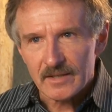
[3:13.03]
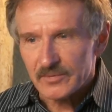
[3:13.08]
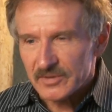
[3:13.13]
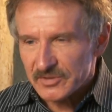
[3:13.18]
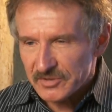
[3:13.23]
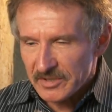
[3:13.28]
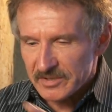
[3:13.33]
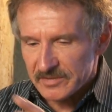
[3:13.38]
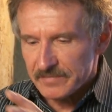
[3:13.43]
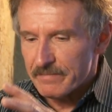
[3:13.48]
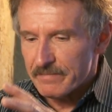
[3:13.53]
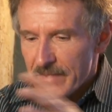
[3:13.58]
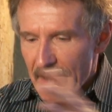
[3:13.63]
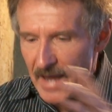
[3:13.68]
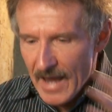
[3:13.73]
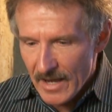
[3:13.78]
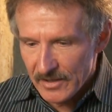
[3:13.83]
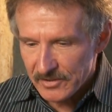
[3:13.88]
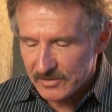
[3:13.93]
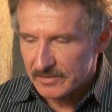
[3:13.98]
It was this
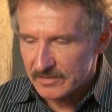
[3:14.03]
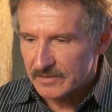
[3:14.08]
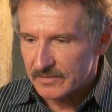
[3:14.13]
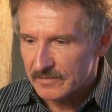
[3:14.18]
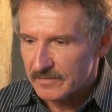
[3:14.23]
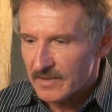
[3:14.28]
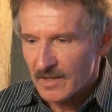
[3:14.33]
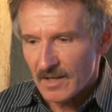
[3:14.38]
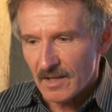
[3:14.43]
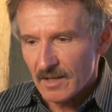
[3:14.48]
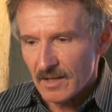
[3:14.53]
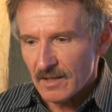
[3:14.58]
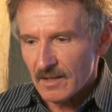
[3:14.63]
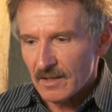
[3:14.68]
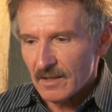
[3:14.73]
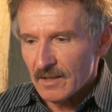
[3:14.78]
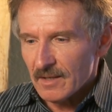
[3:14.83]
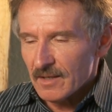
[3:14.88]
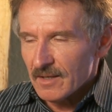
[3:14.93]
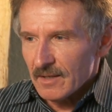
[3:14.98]
massive,
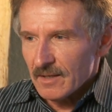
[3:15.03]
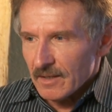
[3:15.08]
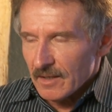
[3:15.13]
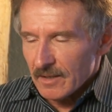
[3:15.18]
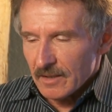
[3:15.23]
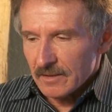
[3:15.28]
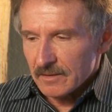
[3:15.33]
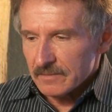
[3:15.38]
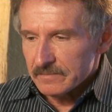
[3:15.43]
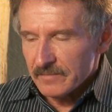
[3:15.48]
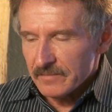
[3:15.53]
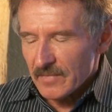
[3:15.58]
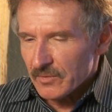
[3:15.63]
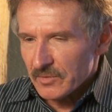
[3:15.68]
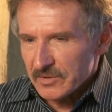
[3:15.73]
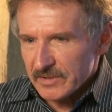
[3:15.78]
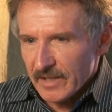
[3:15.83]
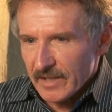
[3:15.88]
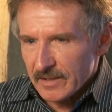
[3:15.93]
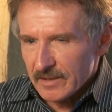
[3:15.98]
it
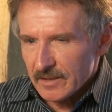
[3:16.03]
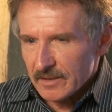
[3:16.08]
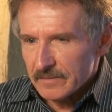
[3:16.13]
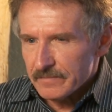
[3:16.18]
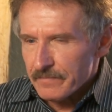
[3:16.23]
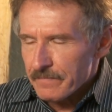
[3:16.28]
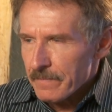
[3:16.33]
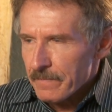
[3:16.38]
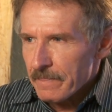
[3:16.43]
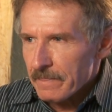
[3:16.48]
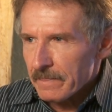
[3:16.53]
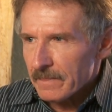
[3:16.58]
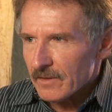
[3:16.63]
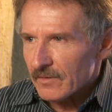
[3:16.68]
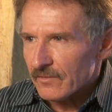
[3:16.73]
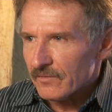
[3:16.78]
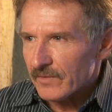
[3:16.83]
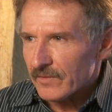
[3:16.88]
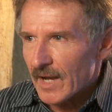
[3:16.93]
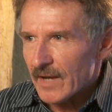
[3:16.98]
was like a
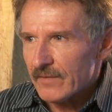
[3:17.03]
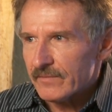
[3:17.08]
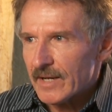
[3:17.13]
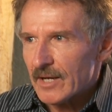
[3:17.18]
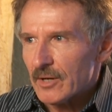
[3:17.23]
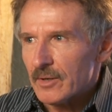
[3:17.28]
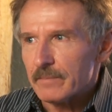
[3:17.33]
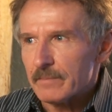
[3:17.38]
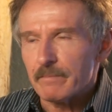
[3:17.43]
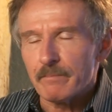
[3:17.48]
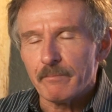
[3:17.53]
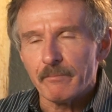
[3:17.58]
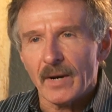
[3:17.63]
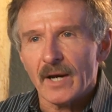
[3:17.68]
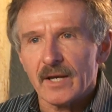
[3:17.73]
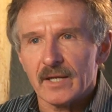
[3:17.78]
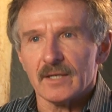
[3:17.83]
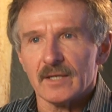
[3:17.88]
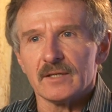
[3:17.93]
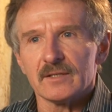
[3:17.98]
5-gallon
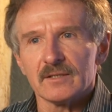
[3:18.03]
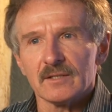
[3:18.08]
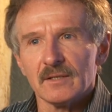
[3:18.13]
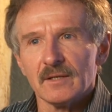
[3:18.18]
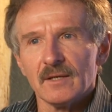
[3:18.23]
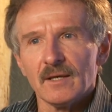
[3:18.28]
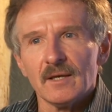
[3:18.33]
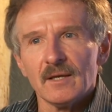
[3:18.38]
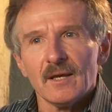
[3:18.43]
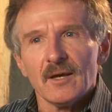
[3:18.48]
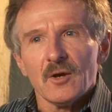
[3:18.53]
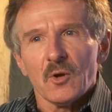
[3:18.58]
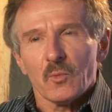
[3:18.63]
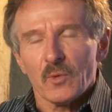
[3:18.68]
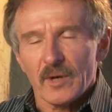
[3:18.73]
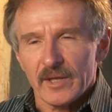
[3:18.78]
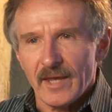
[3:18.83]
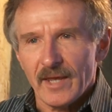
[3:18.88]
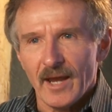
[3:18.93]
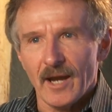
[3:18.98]
bucket
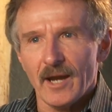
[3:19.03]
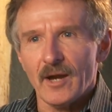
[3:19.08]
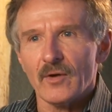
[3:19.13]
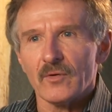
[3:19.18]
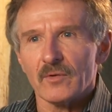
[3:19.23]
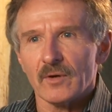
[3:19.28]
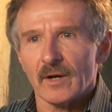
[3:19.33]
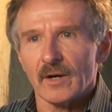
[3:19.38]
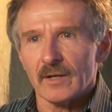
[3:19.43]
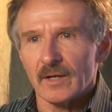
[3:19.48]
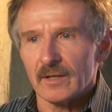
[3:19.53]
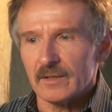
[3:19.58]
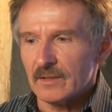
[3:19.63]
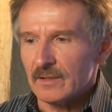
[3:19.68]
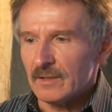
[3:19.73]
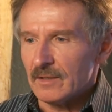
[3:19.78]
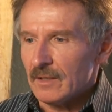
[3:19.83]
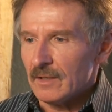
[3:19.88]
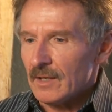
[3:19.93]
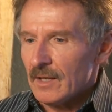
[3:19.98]
with hair on it
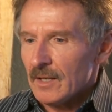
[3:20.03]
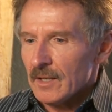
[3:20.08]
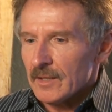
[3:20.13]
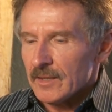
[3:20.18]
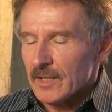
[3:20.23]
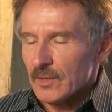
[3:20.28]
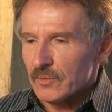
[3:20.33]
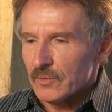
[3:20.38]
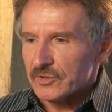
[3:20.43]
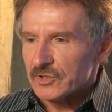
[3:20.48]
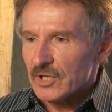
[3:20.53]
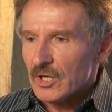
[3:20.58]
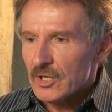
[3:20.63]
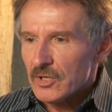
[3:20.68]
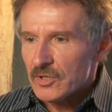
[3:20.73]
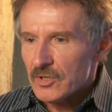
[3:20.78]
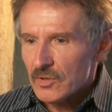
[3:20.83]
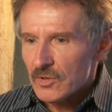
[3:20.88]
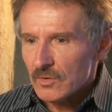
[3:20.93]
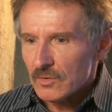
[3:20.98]
that was
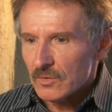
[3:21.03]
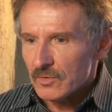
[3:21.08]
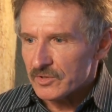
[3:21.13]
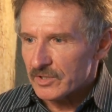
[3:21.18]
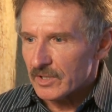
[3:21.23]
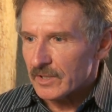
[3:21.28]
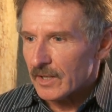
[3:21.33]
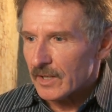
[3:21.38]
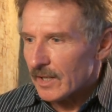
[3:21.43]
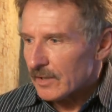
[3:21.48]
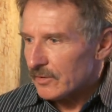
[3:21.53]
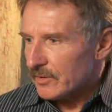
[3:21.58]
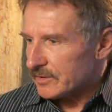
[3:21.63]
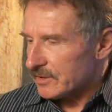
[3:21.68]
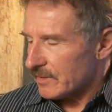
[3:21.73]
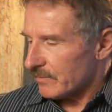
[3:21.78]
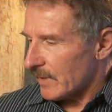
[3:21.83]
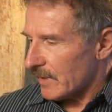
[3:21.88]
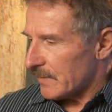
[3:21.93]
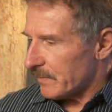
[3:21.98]
huge. And then I looked
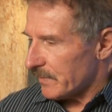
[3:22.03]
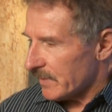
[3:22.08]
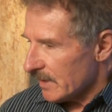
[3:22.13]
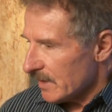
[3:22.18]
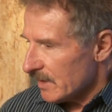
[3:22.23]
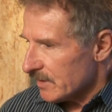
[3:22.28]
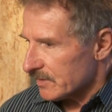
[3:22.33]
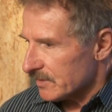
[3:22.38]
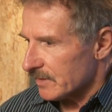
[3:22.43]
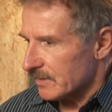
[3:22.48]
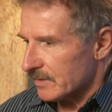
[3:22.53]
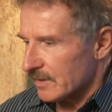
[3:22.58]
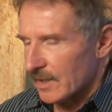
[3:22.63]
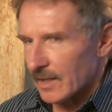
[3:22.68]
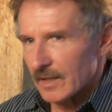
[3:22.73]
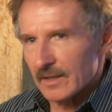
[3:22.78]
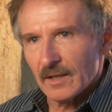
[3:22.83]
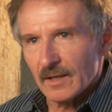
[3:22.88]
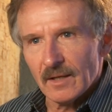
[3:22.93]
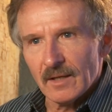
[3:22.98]
at my piece and
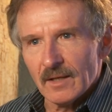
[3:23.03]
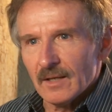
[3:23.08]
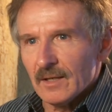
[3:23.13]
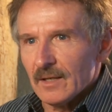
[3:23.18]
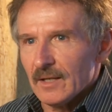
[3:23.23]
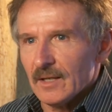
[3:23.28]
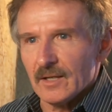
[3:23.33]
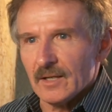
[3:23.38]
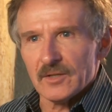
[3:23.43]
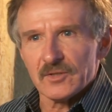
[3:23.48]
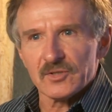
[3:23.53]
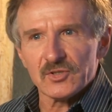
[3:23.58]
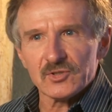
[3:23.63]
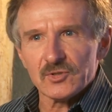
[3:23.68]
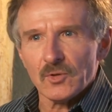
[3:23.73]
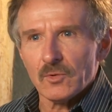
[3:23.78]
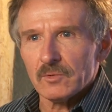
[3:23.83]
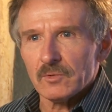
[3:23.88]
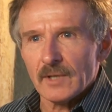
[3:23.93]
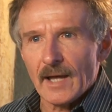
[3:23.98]
thought, it is
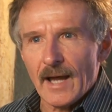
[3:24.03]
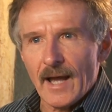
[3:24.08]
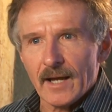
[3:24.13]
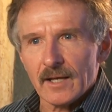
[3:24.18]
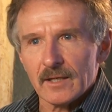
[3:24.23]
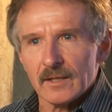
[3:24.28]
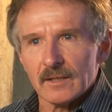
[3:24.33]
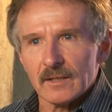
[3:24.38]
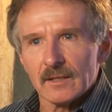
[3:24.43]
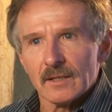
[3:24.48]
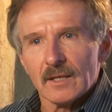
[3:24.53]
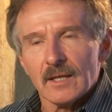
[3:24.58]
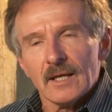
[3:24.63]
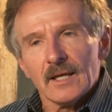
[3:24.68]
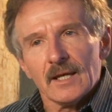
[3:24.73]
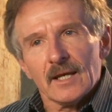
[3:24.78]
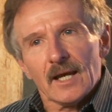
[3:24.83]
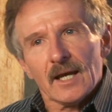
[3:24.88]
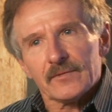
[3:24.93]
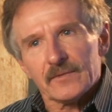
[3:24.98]
so lacking.
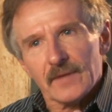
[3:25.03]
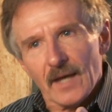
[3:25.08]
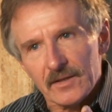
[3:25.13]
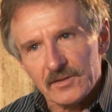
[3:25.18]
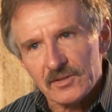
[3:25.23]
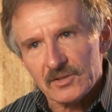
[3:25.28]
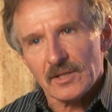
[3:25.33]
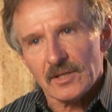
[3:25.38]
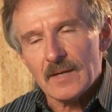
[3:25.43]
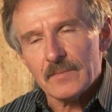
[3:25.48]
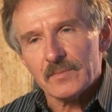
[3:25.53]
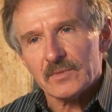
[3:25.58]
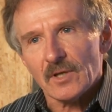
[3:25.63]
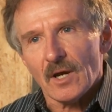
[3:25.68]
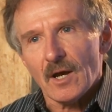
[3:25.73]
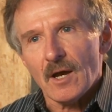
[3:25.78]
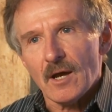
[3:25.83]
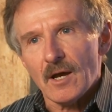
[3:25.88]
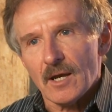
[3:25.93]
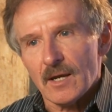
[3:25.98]
At that same
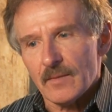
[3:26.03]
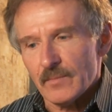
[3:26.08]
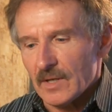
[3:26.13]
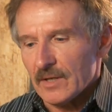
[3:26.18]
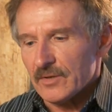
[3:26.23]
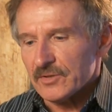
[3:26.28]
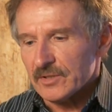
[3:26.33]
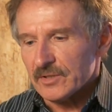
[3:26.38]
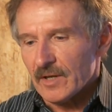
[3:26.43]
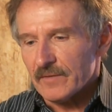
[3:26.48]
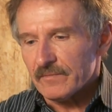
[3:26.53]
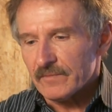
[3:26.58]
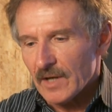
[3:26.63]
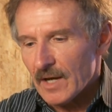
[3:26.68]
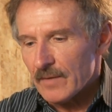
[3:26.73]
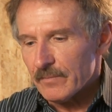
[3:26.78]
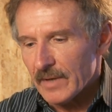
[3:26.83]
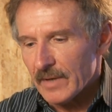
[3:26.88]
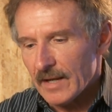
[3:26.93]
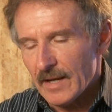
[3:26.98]
time, as I've
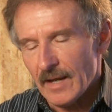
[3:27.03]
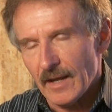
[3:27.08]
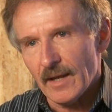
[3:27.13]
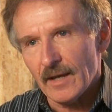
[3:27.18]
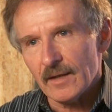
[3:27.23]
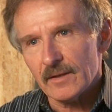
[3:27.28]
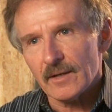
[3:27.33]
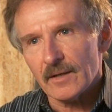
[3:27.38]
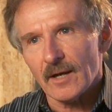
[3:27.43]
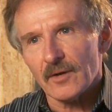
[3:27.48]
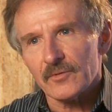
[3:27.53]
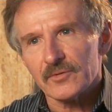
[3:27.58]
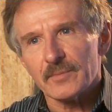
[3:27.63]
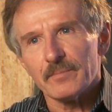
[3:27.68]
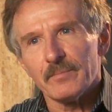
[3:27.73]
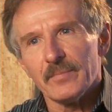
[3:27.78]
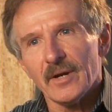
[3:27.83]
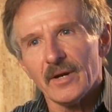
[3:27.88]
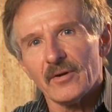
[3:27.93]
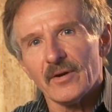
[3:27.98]
got my hand out, the
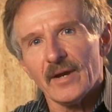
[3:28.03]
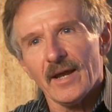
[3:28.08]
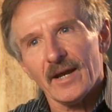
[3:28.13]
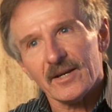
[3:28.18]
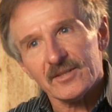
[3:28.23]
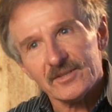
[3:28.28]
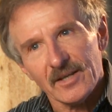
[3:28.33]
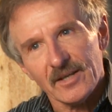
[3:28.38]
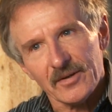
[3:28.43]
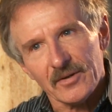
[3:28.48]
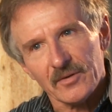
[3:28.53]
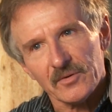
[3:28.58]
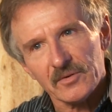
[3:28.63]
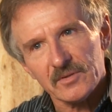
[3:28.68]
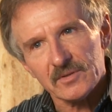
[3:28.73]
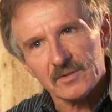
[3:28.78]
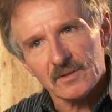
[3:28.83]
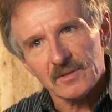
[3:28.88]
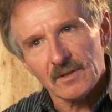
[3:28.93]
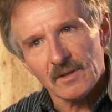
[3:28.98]
bear
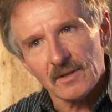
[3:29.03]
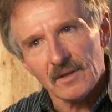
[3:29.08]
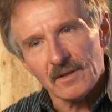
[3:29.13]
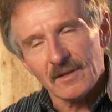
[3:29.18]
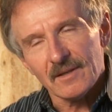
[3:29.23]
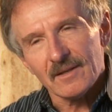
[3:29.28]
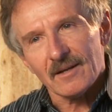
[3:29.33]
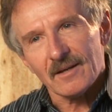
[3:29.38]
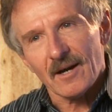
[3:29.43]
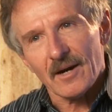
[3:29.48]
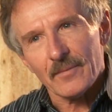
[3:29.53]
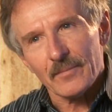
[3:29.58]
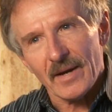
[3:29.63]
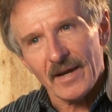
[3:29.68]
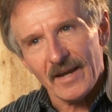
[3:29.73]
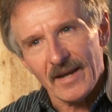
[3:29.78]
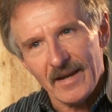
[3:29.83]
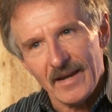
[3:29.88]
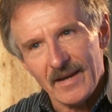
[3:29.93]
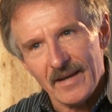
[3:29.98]
exhales on my
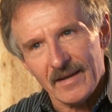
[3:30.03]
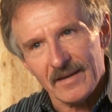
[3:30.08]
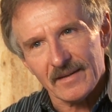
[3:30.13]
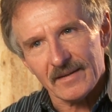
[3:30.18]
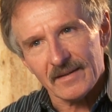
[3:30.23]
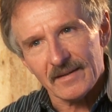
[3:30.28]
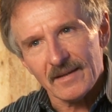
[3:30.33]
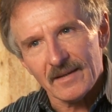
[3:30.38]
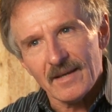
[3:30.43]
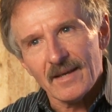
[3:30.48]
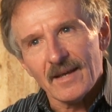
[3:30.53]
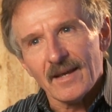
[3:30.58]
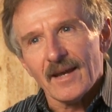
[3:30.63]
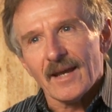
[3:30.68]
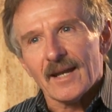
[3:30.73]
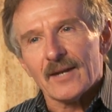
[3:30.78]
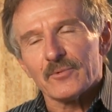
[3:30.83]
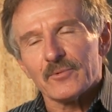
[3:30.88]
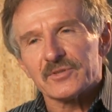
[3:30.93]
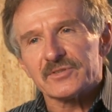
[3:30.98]
hand.
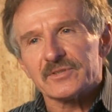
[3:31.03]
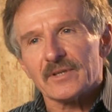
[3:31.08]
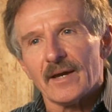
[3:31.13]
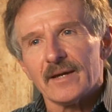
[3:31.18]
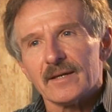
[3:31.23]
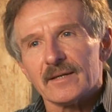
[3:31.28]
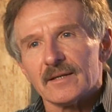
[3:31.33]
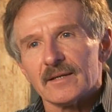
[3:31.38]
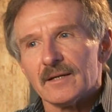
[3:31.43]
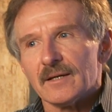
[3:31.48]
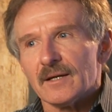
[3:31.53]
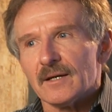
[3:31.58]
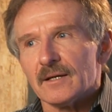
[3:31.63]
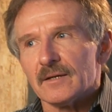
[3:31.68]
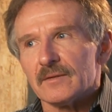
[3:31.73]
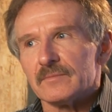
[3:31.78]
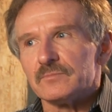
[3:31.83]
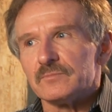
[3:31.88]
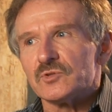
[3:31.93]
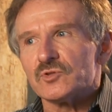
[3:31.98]
And it was like
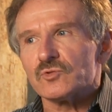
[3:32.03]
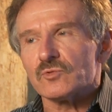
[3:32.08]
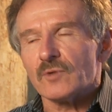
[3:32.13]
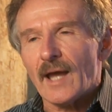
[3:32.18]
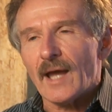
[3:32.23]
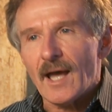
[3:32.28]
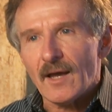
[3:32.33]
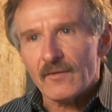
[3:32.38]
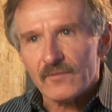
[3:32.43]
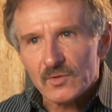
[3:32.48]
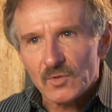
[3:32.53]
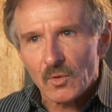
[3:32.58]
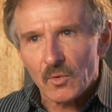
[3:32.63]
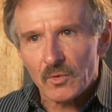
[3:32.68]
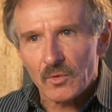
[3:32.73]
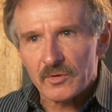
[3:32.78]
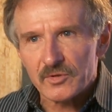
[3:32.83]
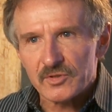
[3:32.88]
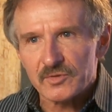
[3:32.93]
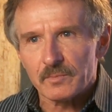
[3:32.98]
a draft
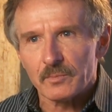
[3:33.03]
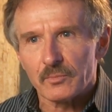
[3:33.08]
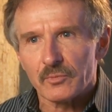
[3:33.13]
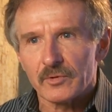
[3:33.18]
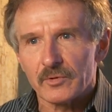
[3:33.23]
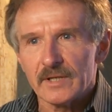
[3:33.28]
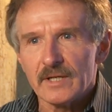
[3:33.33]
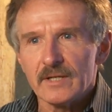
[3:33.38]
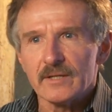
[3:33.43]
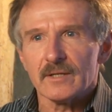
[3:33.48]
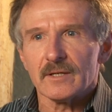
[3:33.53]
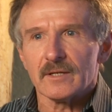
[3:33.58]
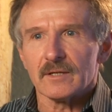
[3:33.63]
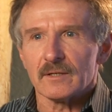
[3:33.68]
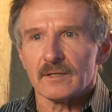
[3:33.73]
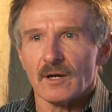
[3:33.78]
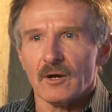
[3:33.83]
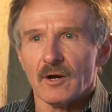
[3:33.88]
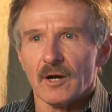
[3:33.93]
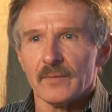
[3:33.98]
horse breathing
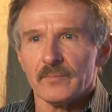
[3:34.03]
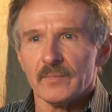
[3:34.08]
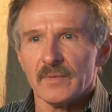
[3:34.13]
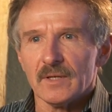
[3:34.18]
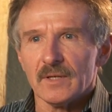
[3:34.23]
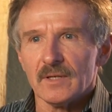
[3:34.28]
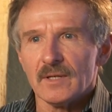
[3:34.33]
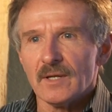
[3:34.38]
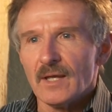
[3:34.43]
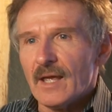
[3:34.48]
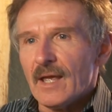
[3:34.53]
on me.